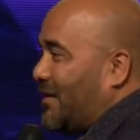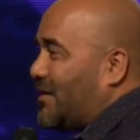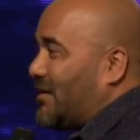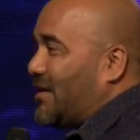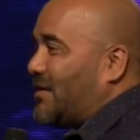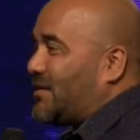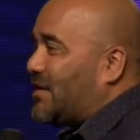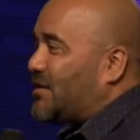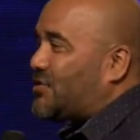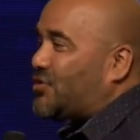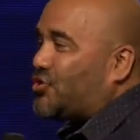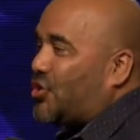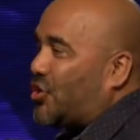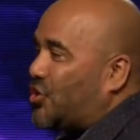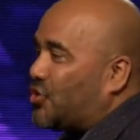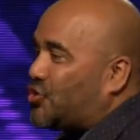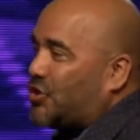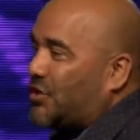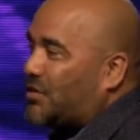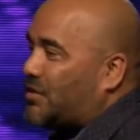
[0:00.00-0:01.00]
That this
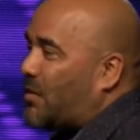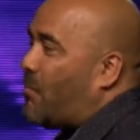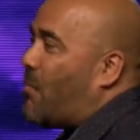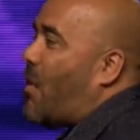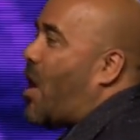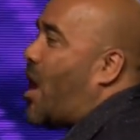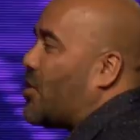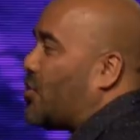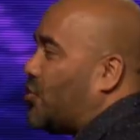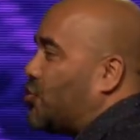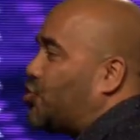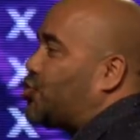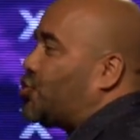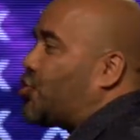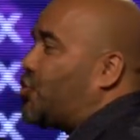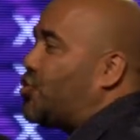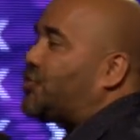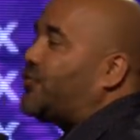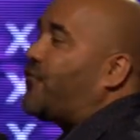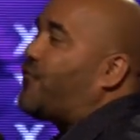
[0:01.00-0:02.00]
church is a model
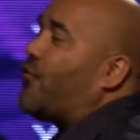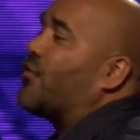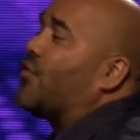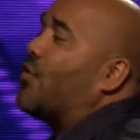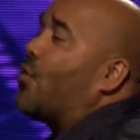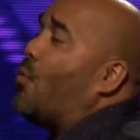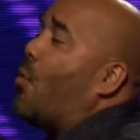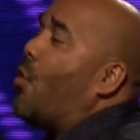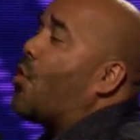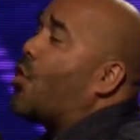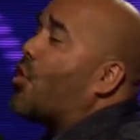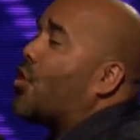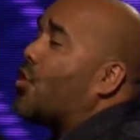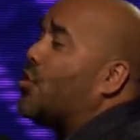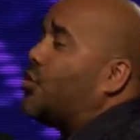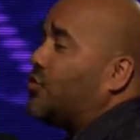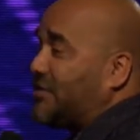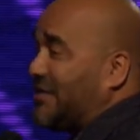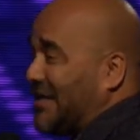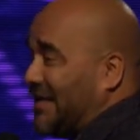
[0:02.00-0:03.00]
church for the
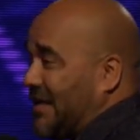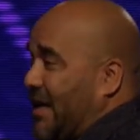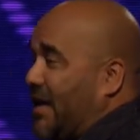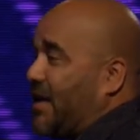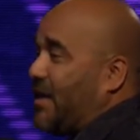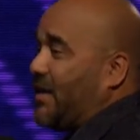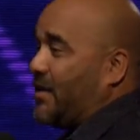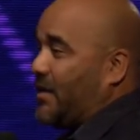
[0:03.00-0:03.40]
world today.